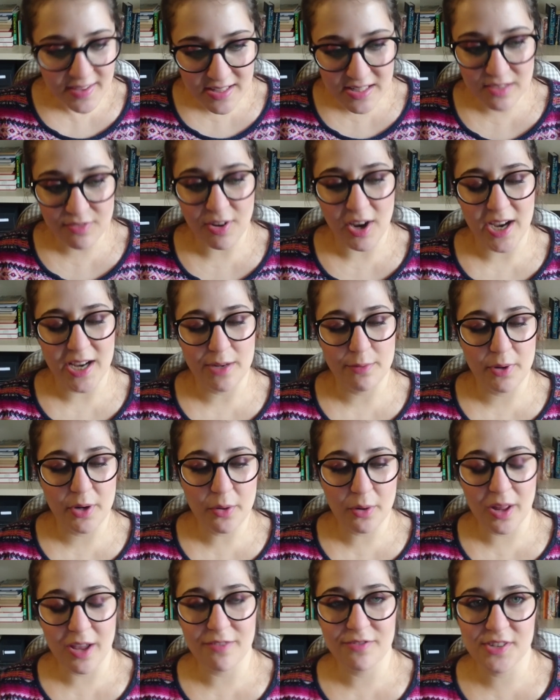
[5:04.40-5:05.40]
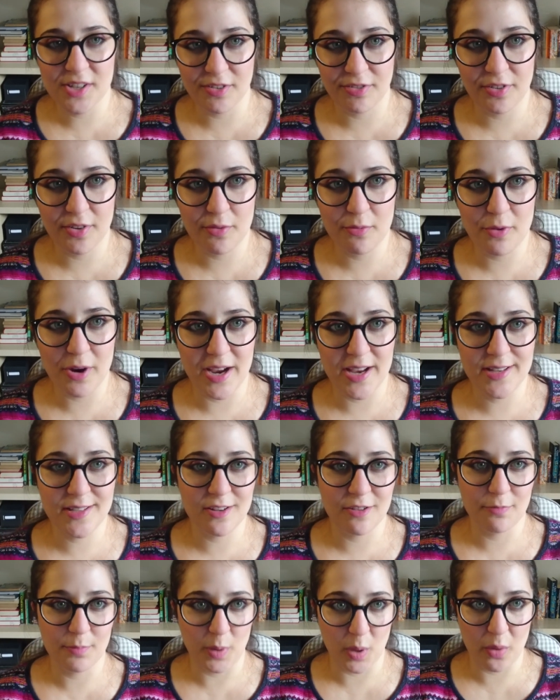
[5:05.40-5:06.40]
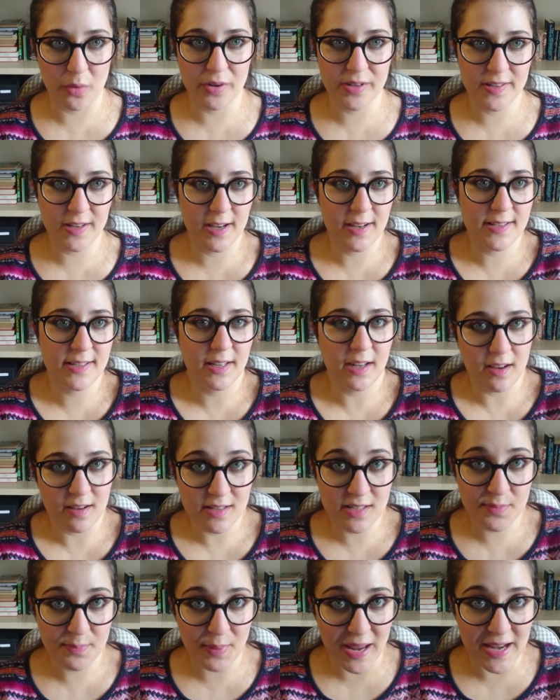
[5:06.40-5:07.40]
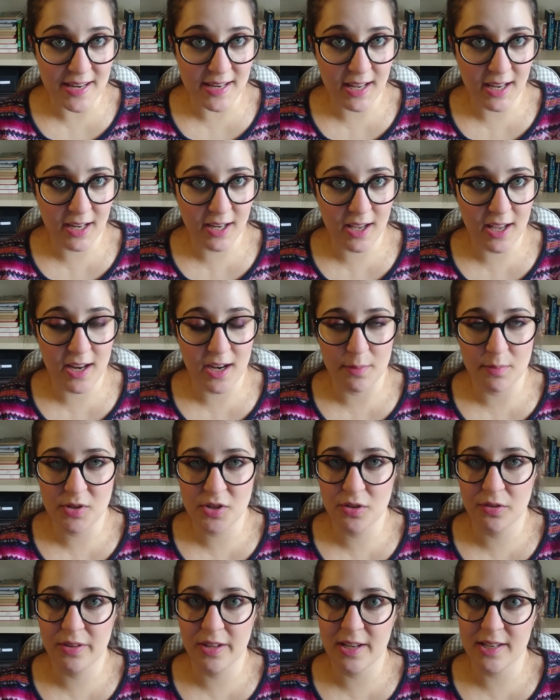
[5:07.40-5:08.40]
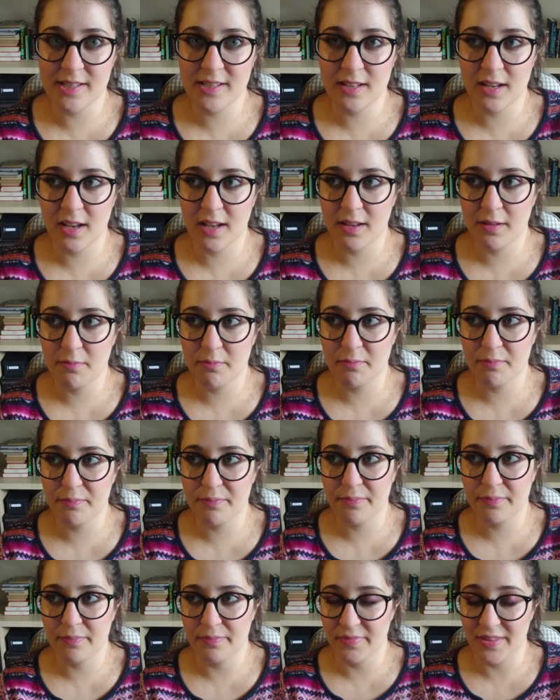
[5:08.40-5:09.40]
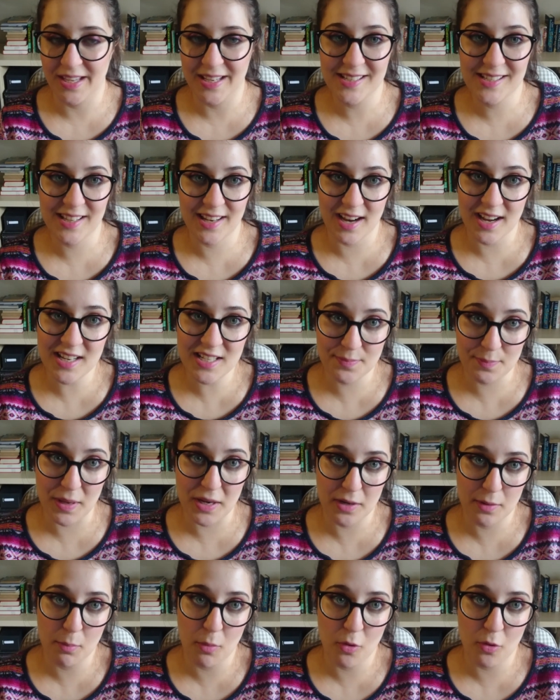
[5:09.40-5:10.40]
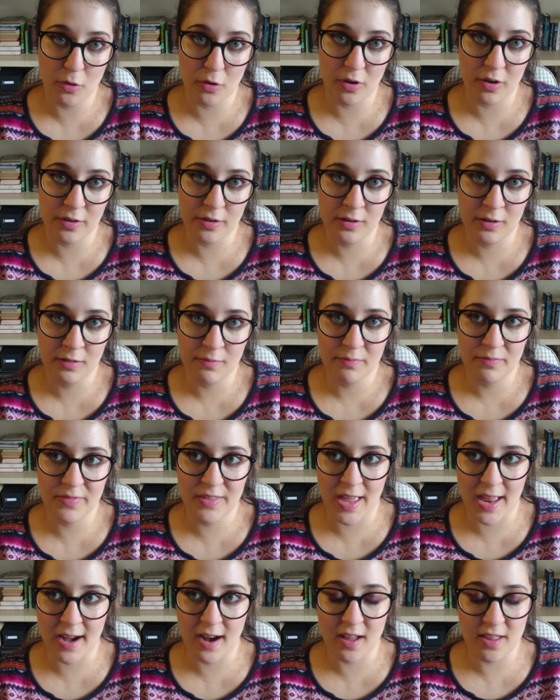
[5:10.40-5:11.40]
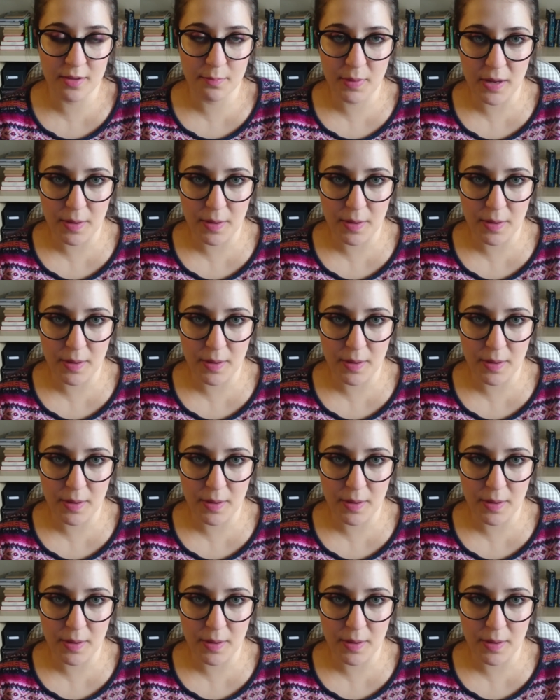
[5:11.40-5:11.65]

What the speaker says: that's fine. We all have different ways of prioritizing our spending, and I'm sure there's things that I spend more on than other